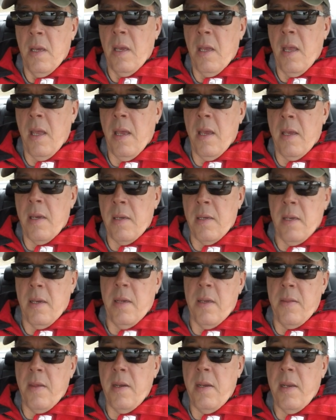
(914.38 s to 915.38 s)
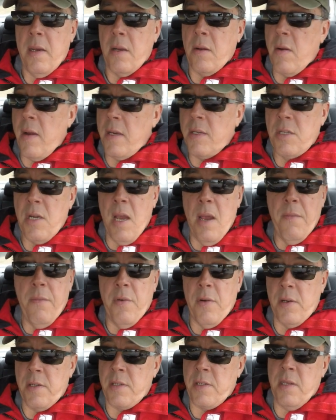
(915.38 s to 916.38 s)
And they did a great job
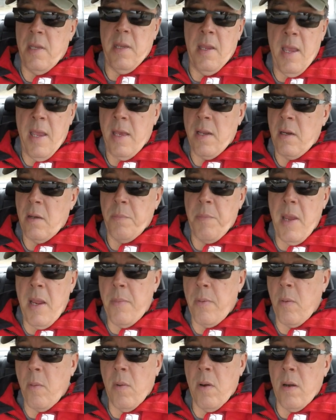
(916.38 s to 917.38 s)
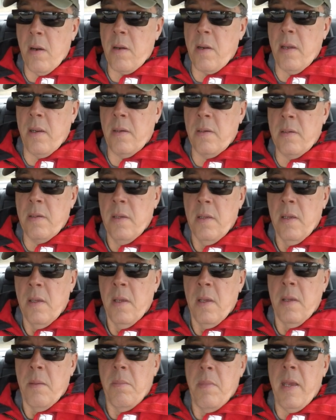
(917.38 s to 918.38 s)
for us. They handled paperwork
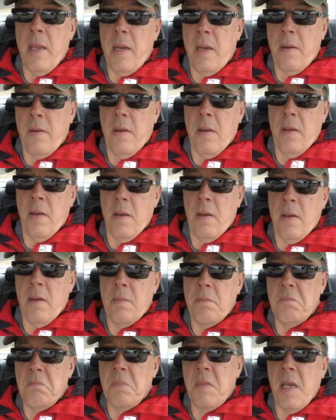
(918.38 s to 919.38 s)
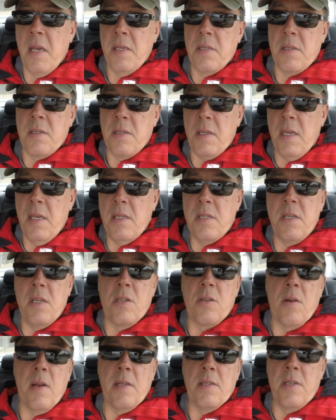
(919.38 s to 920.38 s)
and made it a nice, easy
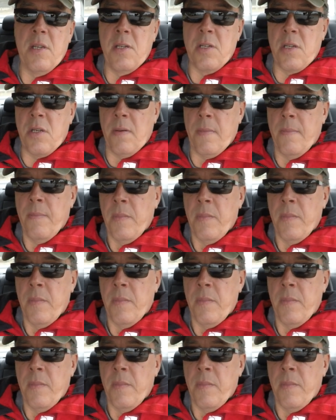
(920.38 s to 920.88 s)
transition.